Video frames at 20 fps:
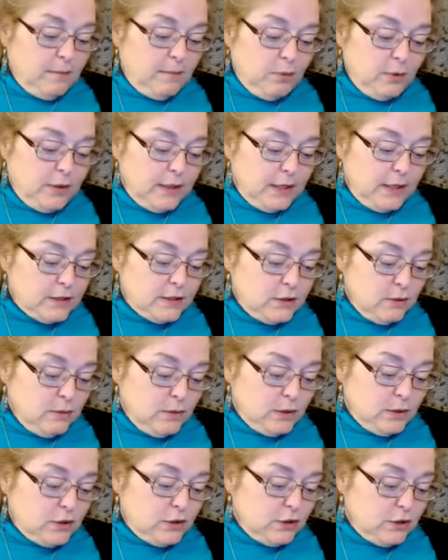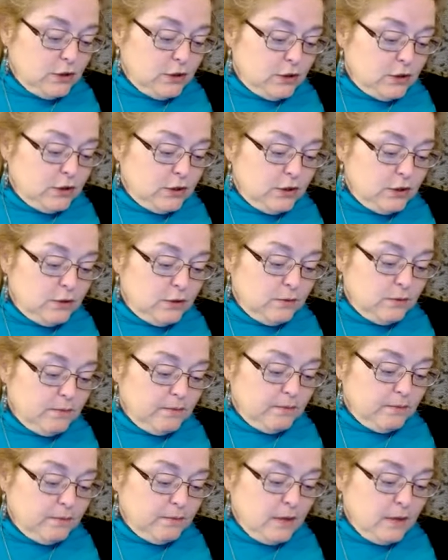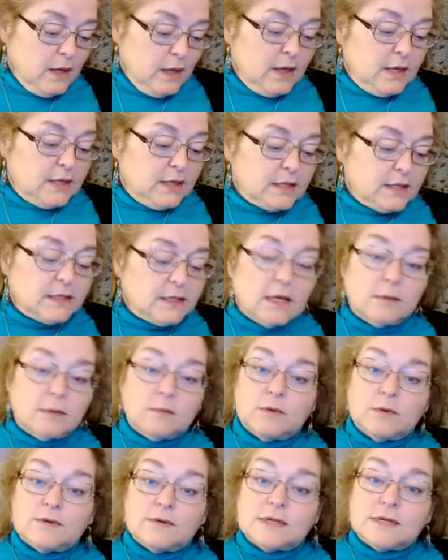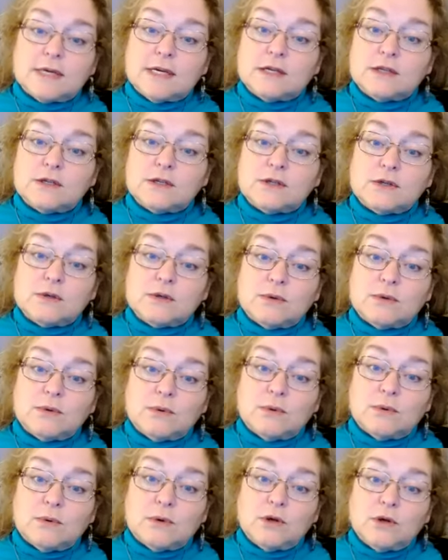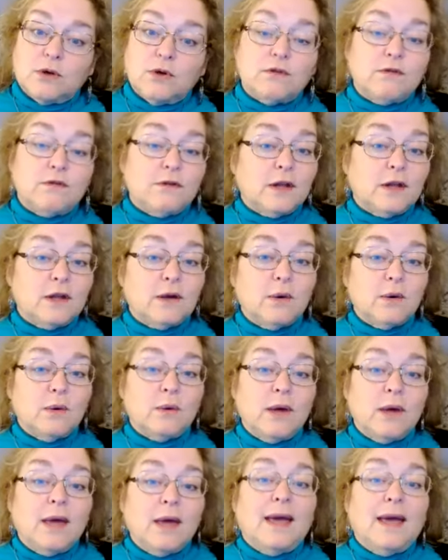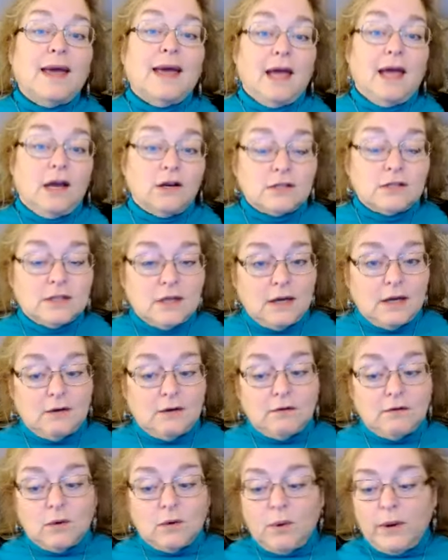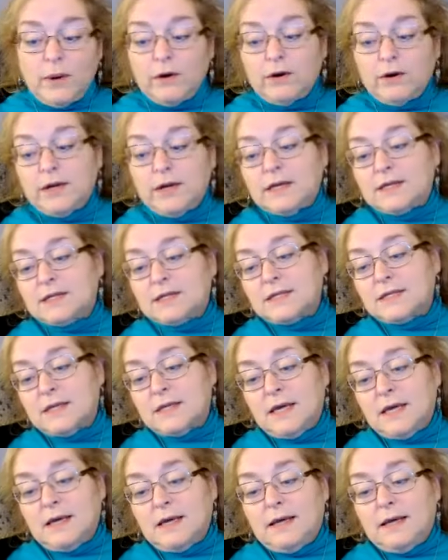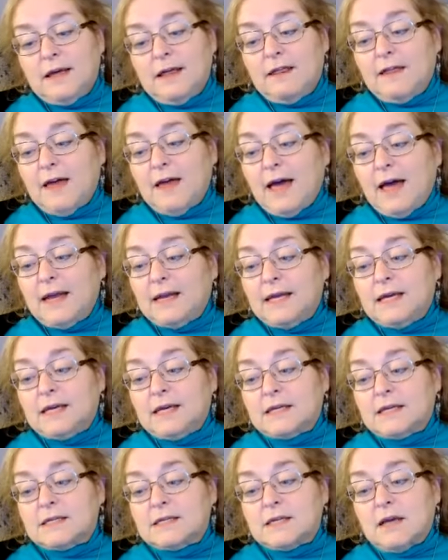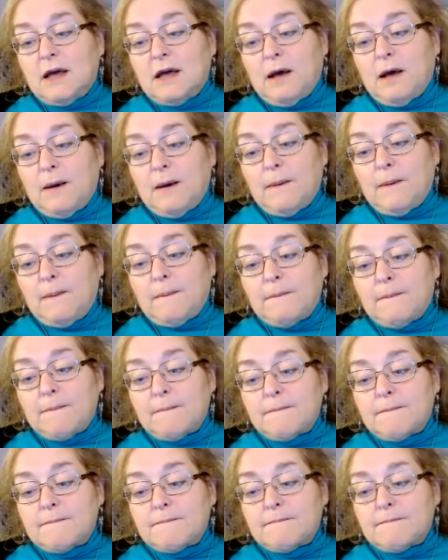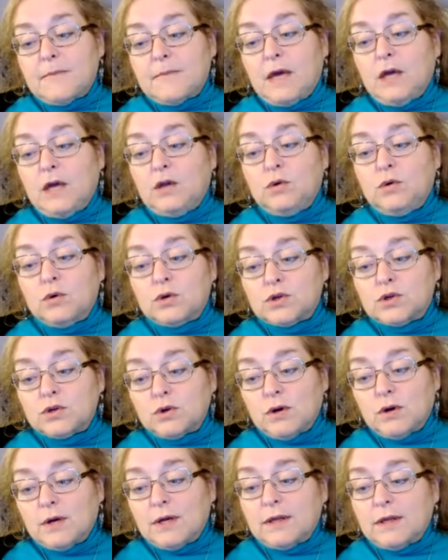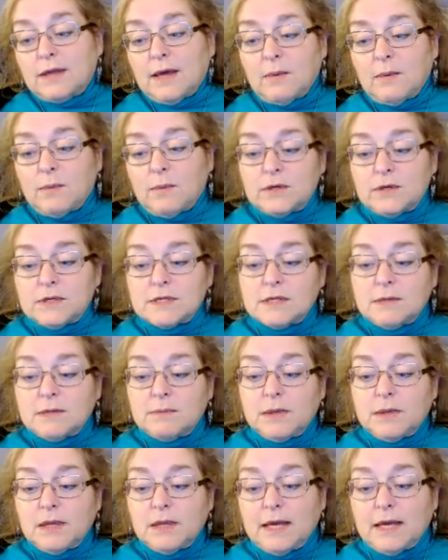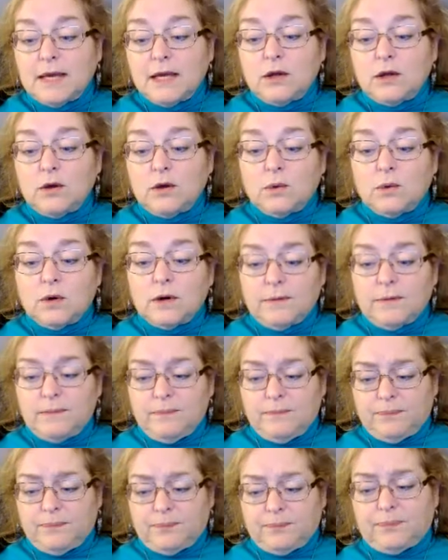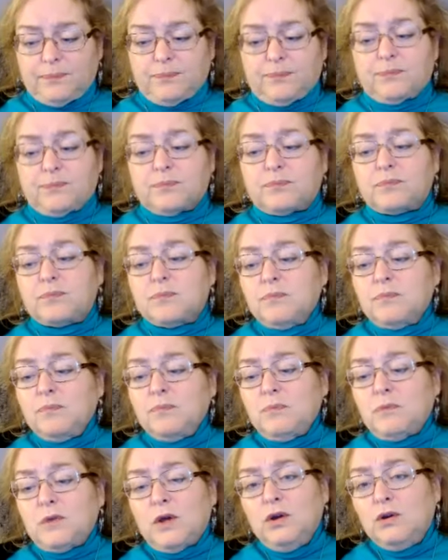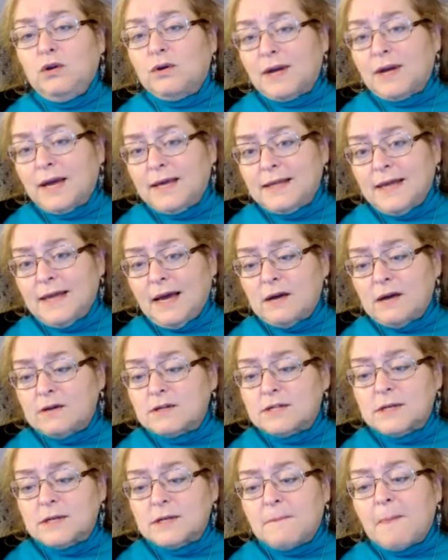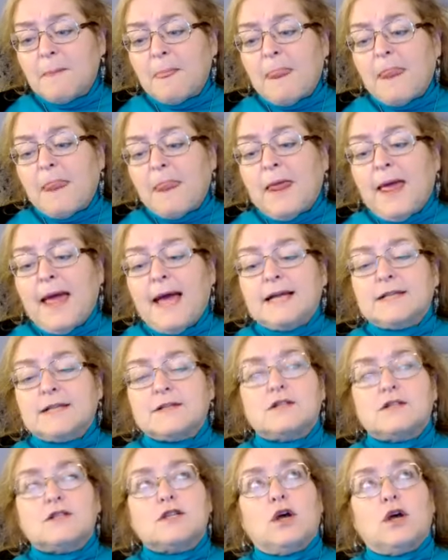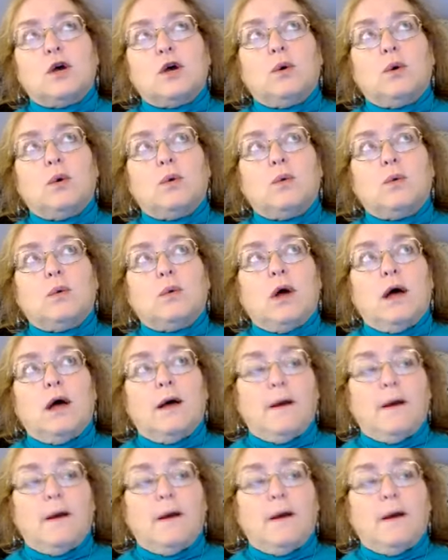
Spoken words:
point as to what you're going to do. The sun moves into your fellow air sign of Aquarius. That is in your chart, that will stimulate your ninth house. And so